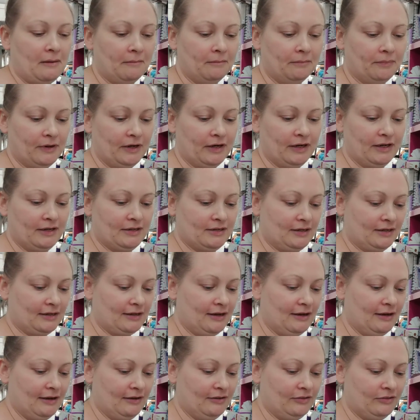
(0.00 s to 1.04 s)
but
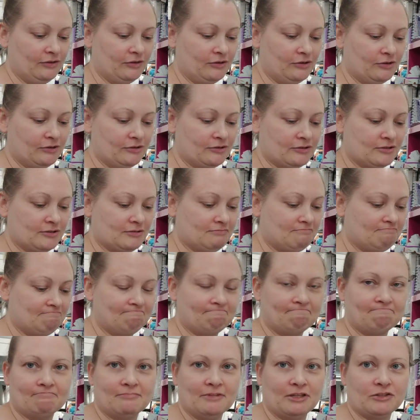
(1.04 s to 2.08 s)
again,
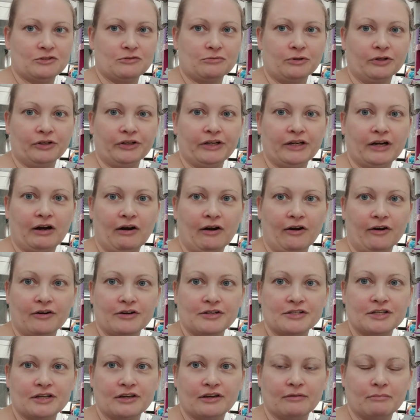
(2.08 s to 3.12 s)
it's really
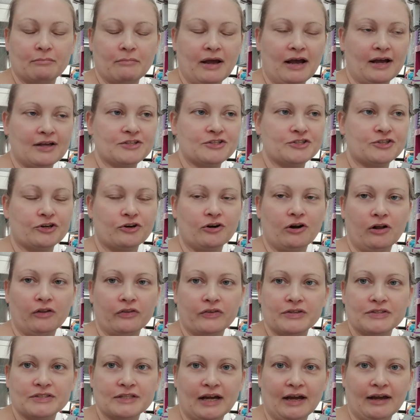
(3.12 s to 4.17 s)
hard to master all
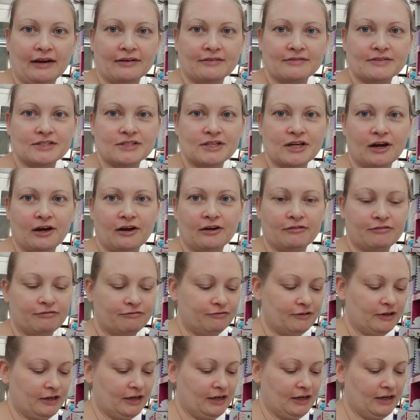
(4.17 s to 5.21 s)
this kind of
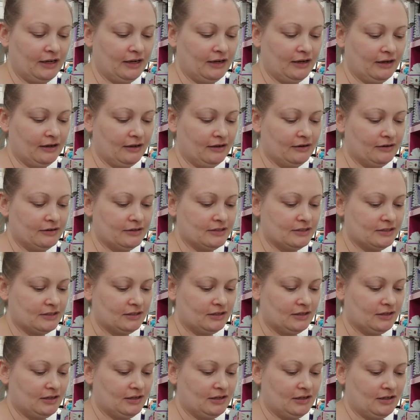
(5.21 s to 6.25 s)
stuff, and,
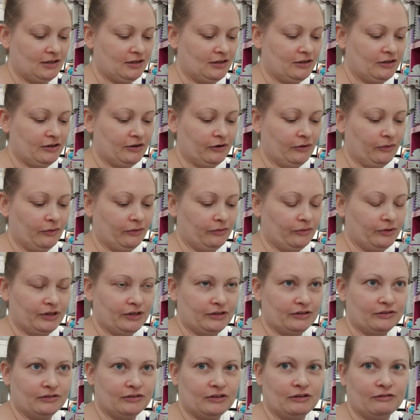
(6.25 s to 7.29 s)
you know,
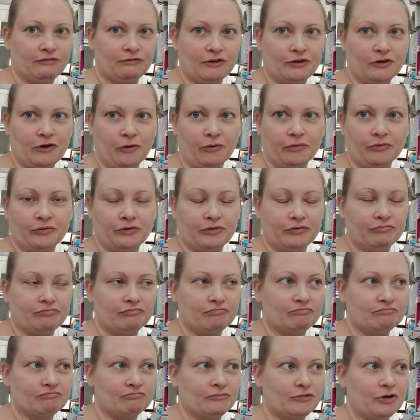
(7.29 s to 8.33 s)
and if you don't
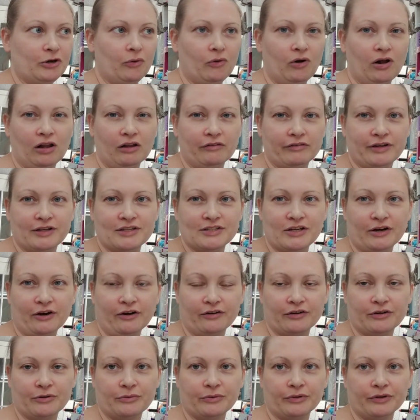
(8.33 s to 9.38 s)
know all of it, it's
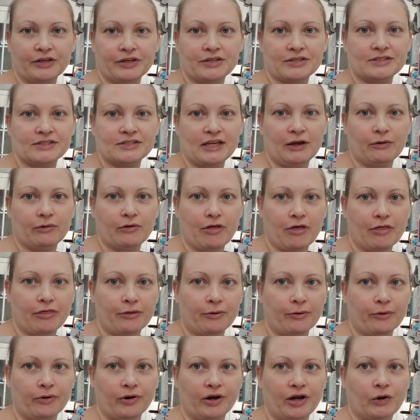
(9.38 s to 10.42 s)
hard to really say with
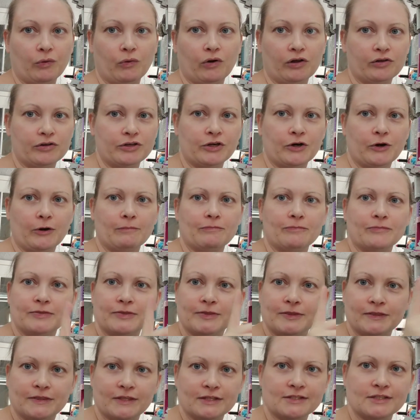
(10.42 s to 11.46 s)
authority, well, you know,
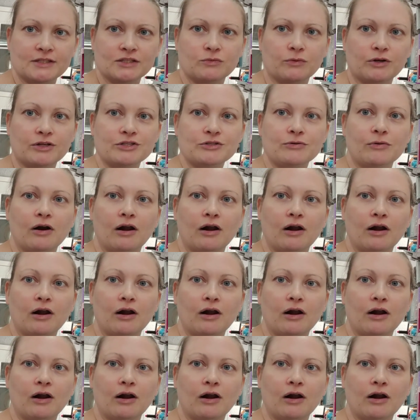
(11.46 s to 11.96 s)
this is what's